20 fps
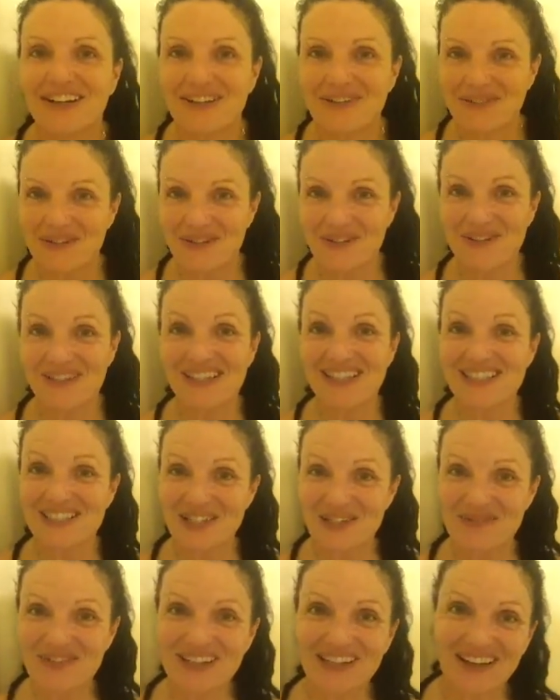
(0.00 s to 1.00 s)
what would I
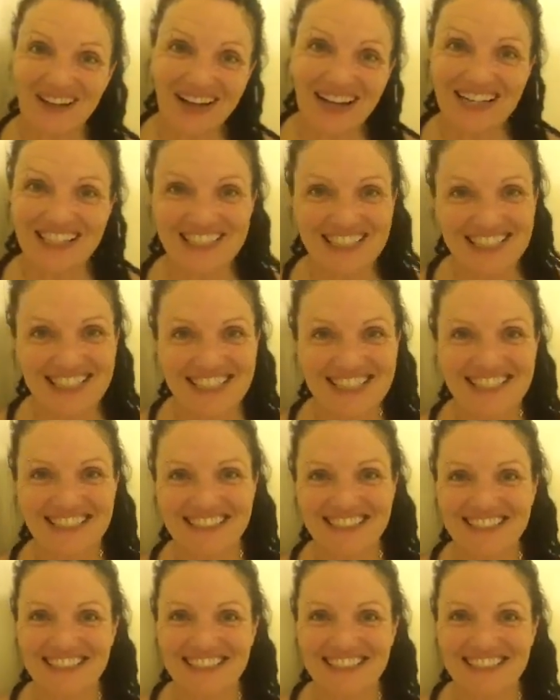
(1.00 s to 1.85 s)
tell my clients?